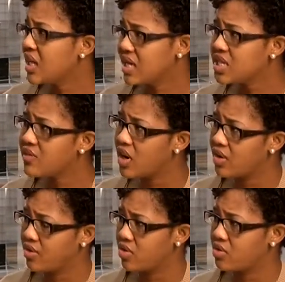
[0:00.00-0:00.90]
lots of
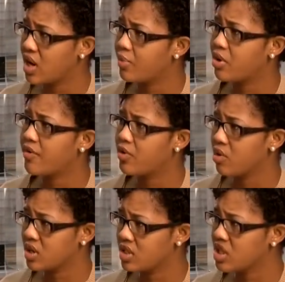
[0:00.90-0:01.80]
other nonprofit
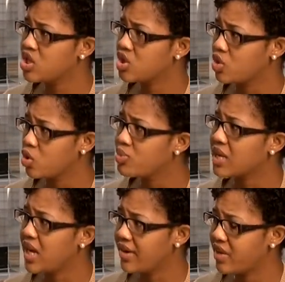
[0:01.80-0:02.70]
organizations and groups
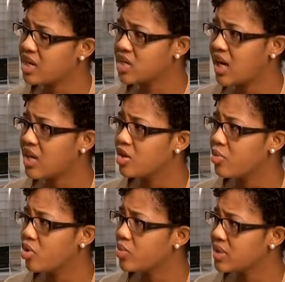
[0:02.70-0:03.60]
that have actually gotten on
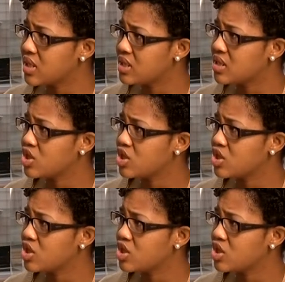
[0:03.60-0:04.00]
board with this